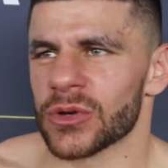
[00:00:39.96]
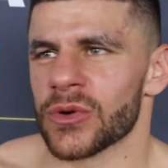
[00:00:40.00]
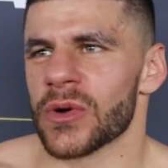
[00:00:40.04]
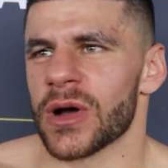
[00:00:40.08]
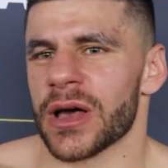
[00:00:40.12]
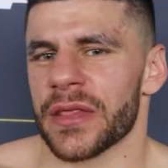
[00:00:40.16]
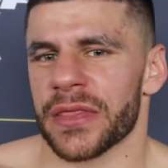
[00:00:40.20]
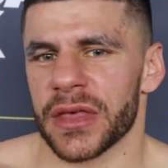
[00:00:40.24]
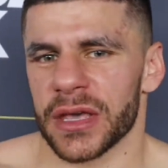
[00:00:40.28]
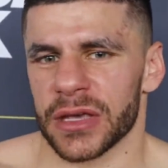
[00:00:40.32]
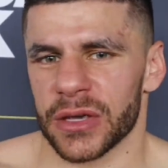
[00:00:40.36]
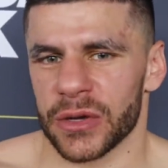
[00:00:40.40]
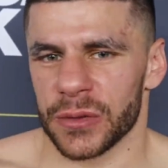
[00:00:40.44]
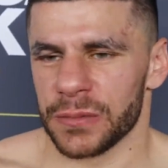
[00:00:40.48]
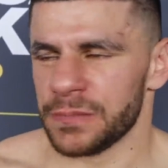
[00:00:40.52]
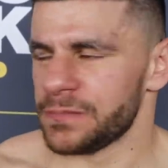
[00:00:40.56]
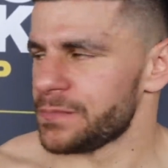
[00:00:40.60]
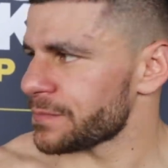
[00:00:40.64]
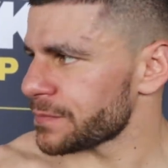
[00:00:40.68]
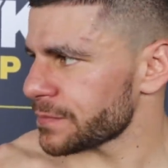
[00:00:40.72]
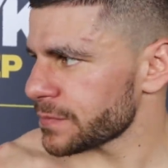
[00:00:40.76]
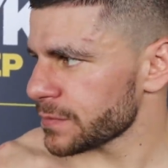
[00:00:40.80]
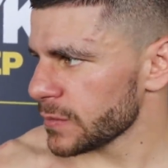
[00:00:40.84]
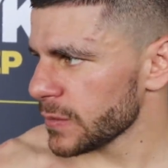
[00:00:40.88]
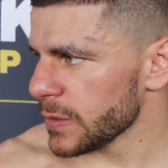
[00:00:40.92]
Kugan, thank you.
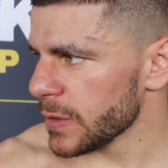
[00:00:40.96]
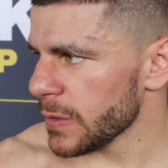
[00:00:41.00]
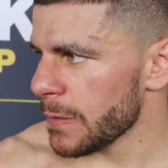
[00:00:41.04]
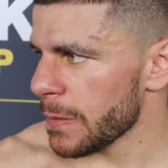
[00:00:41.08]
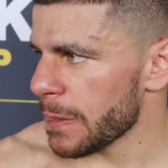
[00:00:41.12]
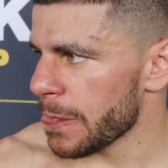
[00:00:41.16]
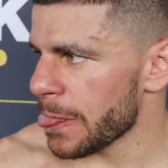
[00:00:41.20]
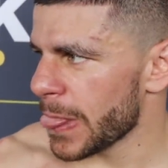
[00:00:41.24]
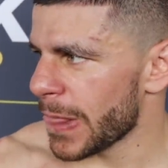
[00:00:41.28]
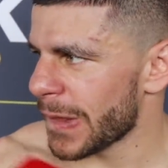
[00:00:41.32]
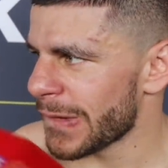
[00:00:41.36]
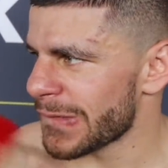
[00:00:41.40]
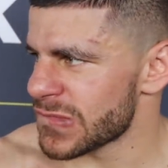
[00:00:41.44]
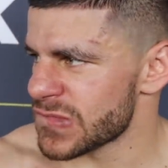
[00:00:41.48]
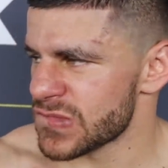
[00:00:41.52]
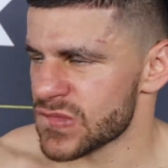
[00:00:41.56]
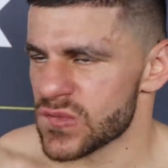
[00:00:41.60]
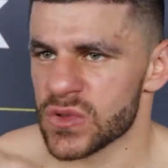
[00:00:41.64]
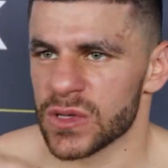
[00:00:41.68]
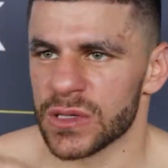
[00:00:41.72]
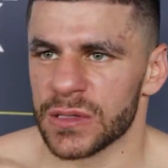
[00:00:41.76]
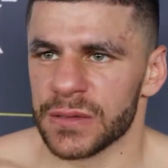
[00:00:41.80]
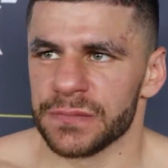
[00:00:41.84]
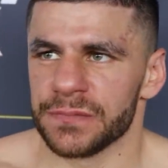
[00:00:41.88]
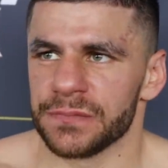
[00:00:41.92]

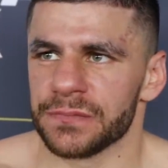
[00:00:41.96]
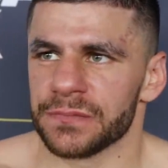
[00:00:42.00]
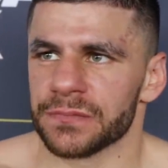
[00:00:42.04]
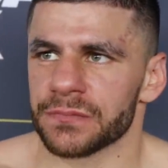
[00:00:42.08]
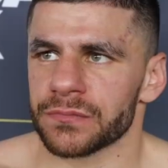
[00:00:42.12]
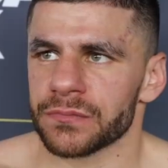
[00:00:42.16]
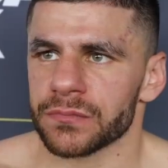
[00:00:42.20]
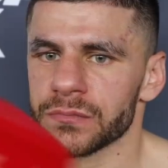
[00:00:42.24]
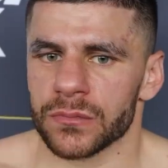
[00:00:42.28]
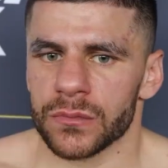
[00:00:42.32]
Tough fight?